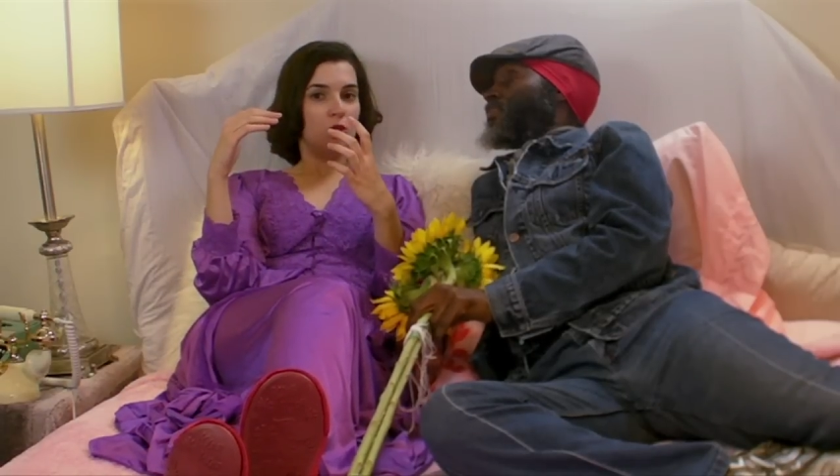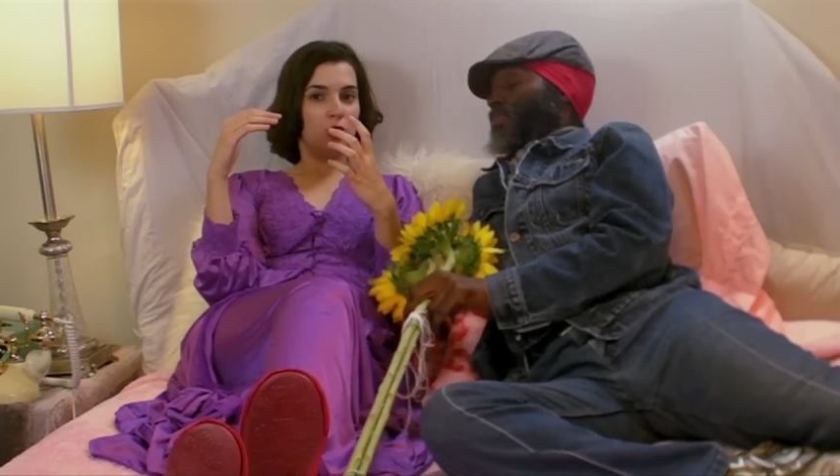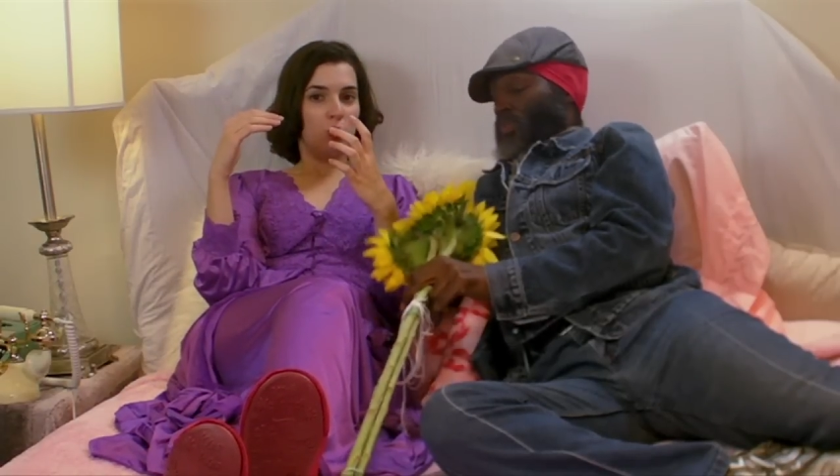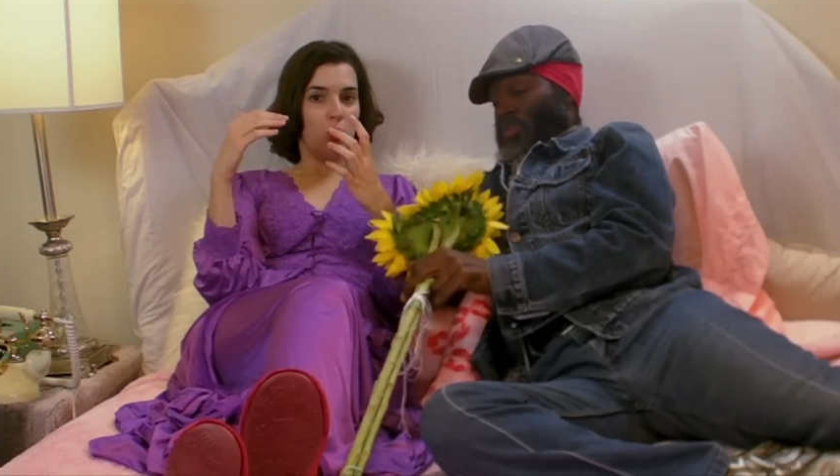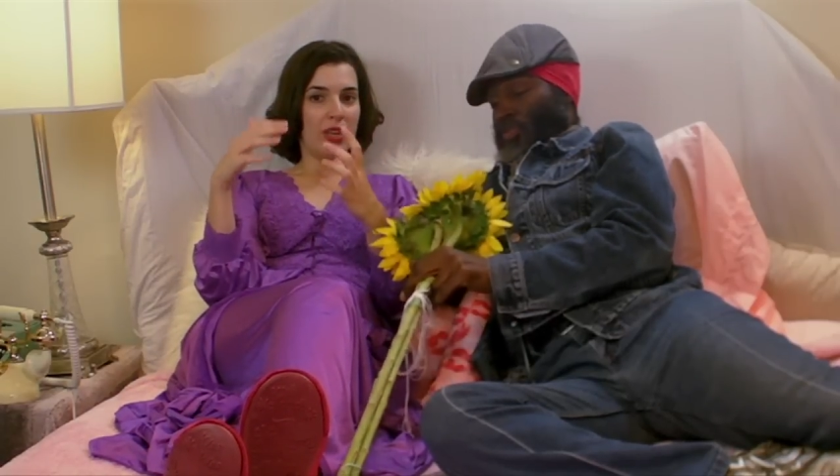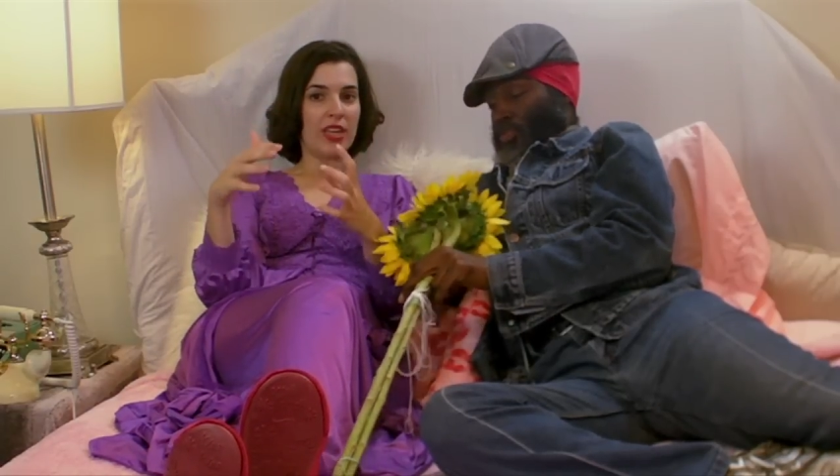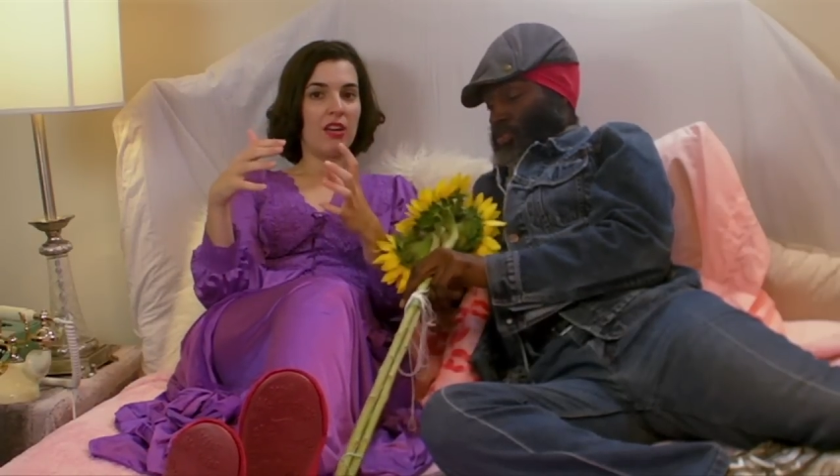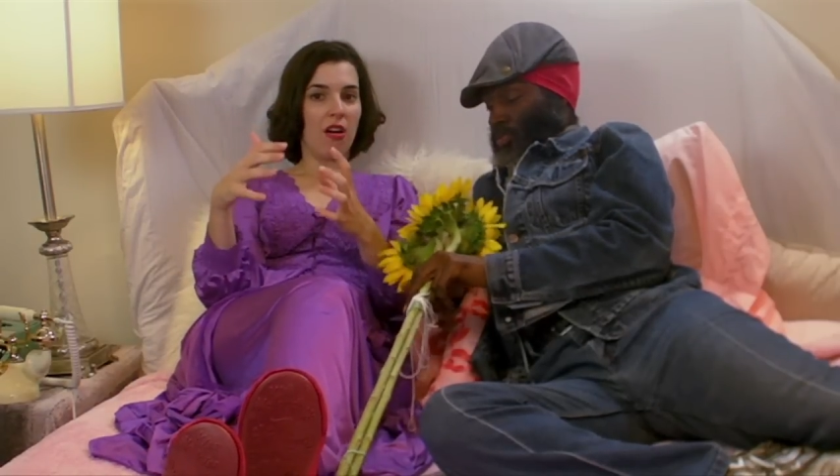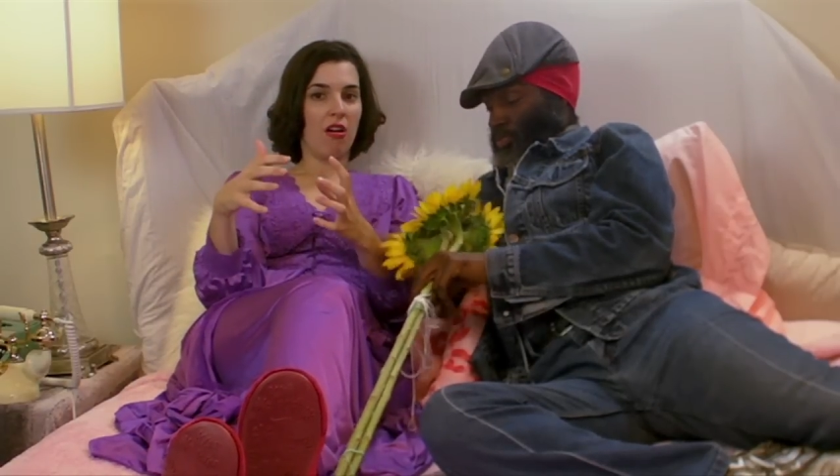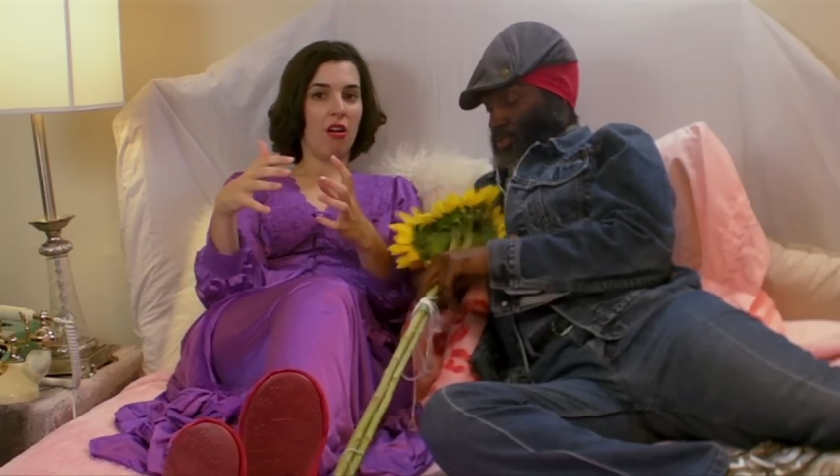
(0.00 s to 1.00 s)
So we
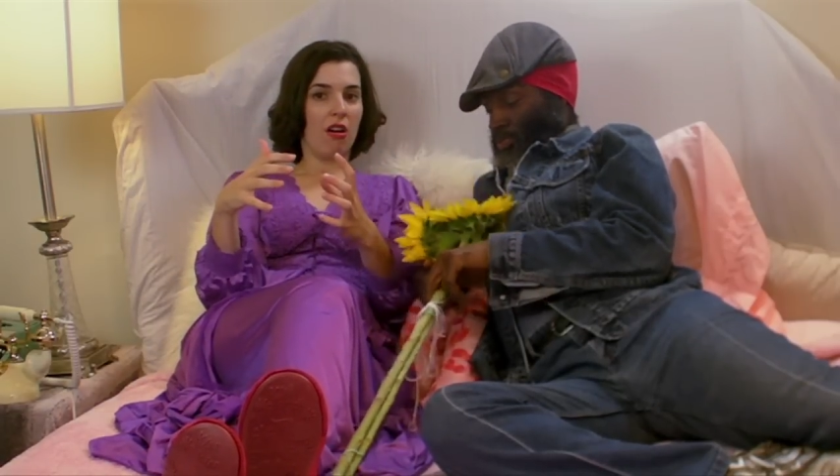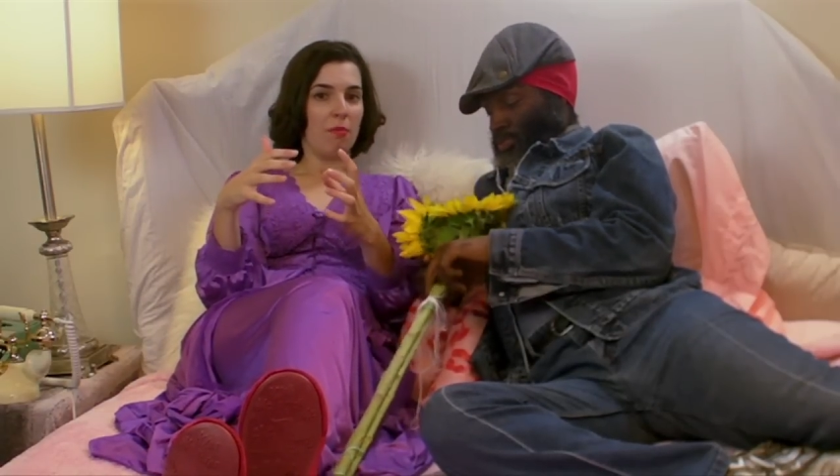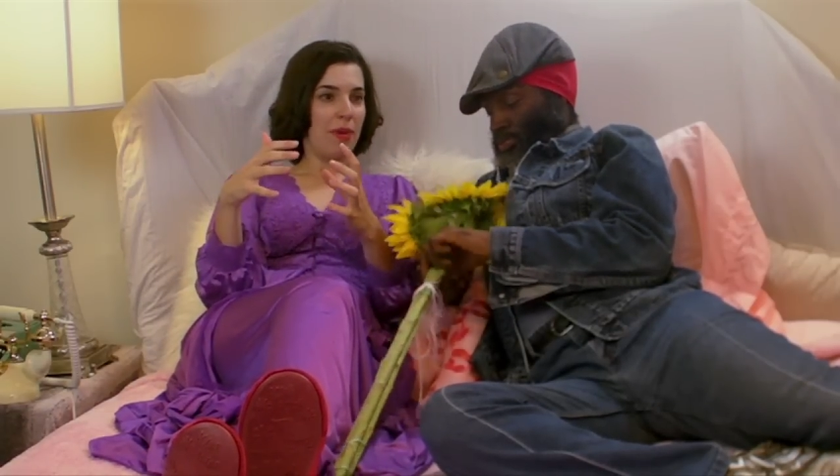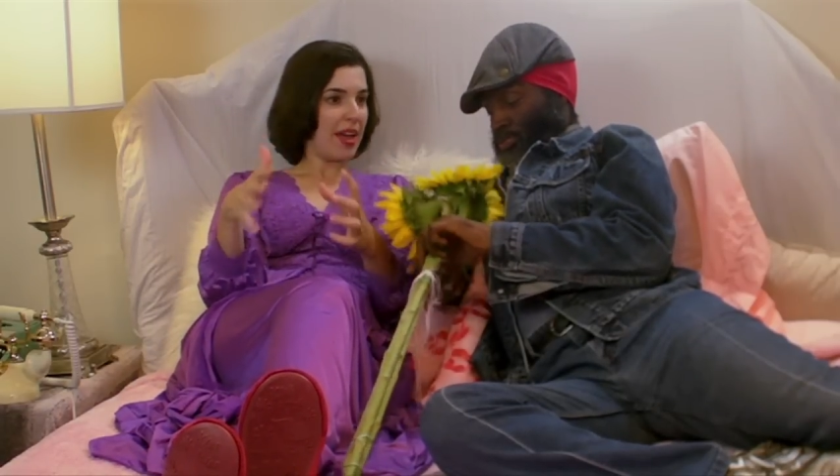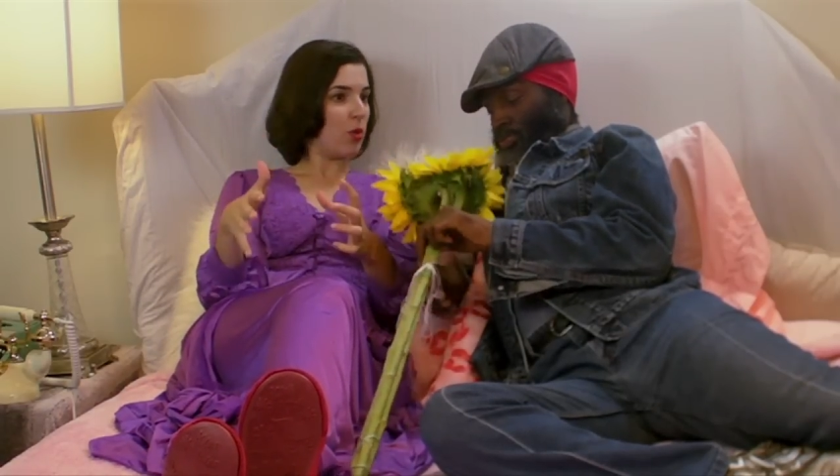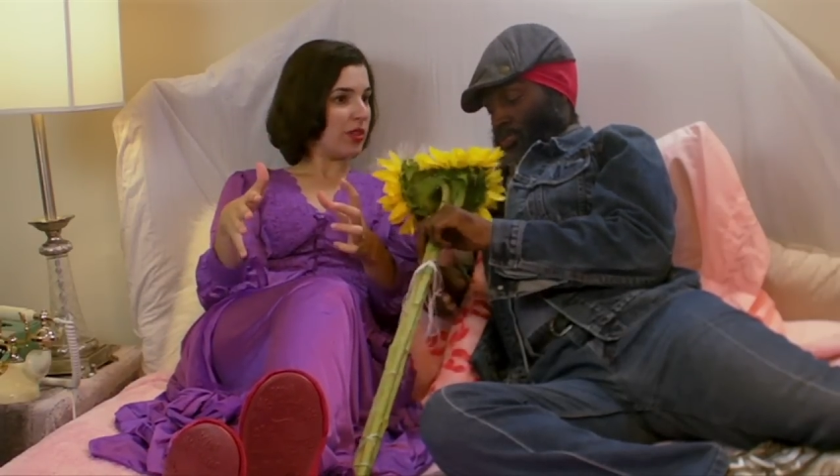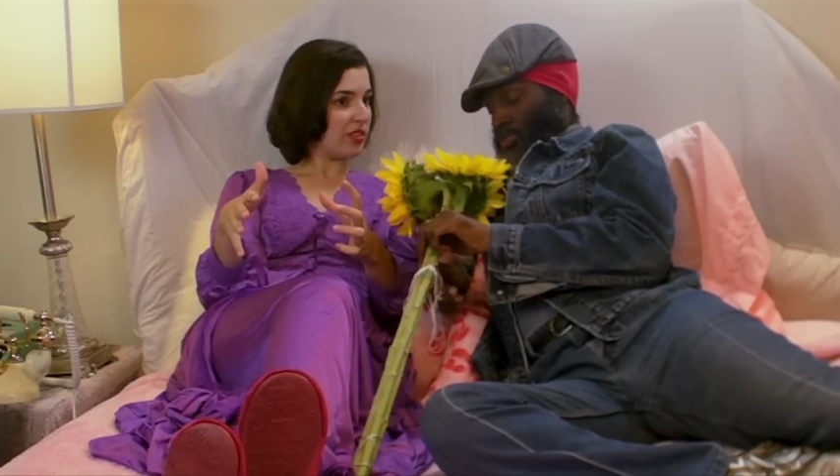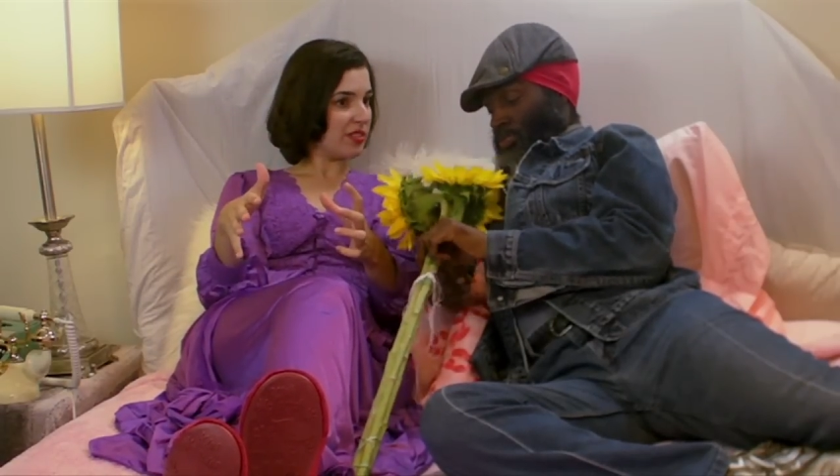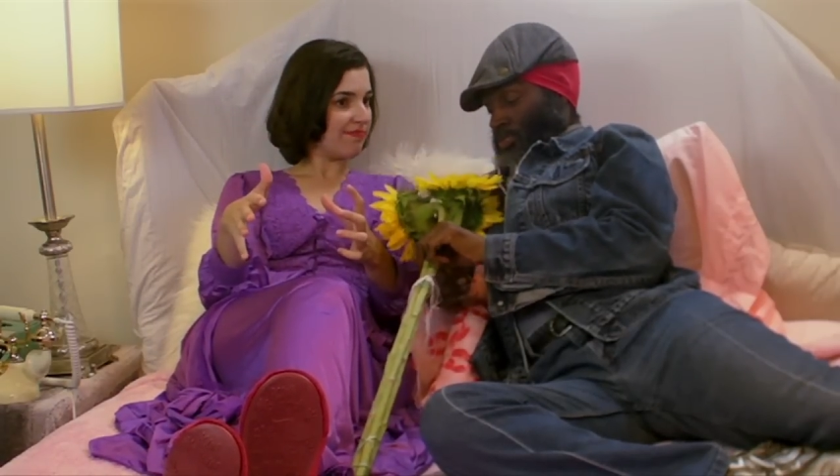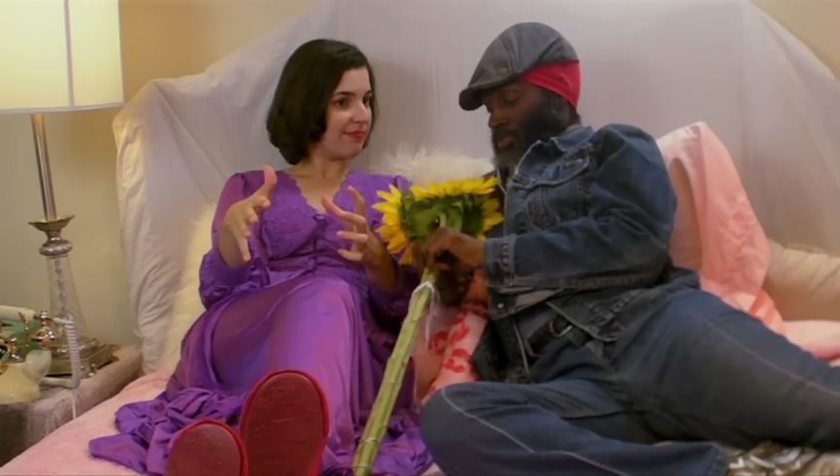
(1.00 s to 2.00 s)
are
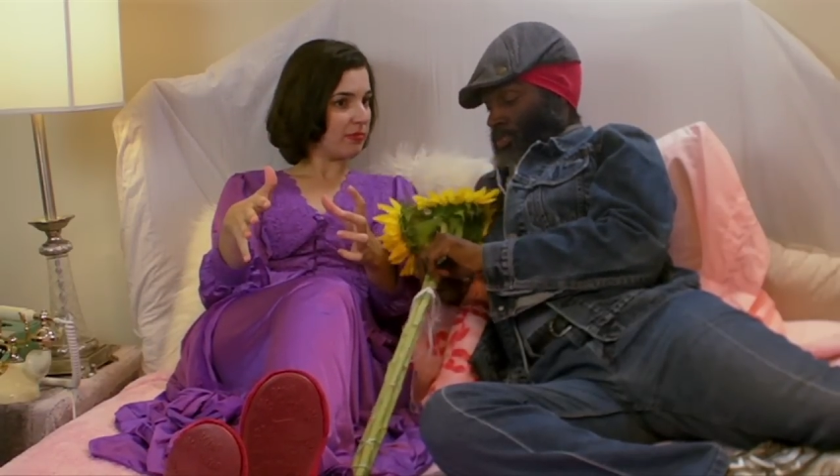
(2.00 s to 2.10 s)
penguins.